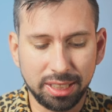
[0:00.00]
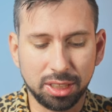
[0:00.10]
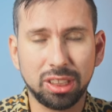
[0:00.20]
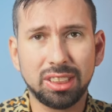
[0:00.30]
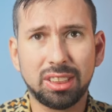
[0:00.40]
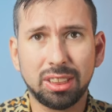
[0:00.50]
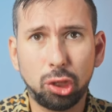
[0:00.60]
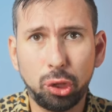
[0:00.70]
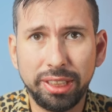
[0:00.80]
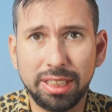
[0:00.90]
There is
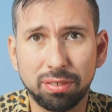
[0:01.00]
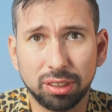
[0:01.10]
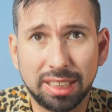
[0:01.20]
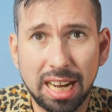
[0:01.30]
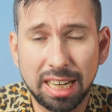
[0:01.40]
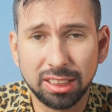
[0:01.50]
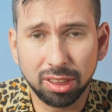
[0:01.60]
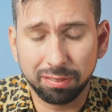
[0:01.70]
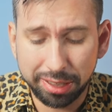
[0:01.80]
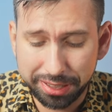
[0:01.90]
3 different kinds
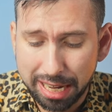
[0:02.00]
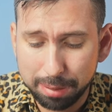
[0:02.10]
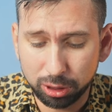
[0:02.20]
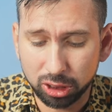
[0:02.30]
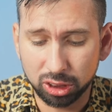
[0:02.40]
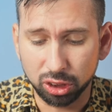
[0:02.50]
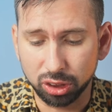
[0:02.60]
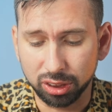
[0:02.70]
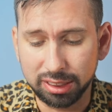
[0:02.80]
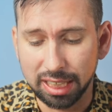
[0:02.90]
of adapters you
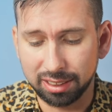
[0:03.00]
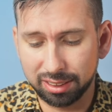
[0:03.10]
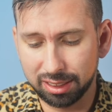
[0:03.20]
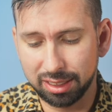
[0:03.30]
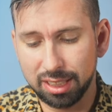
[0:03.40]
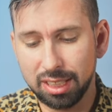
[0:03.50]
could get.